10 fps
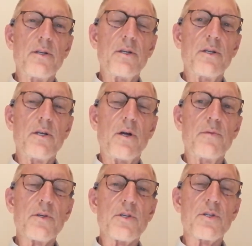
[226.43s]

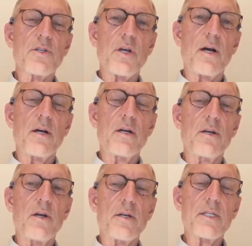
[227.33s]
This is
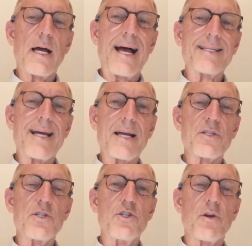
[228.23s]
high
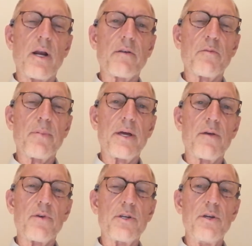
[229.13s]
taxes you're going to have to pay
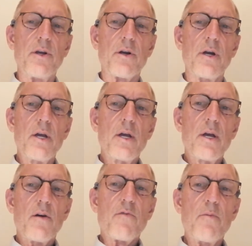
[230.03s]
every year
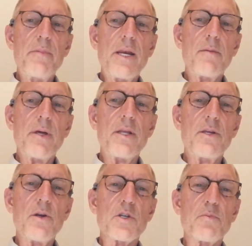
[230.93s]
for many, many
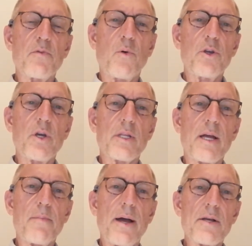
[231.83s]
years before you get
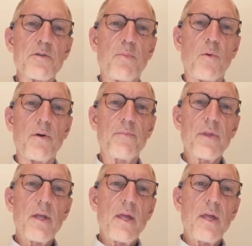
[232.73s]
that passport.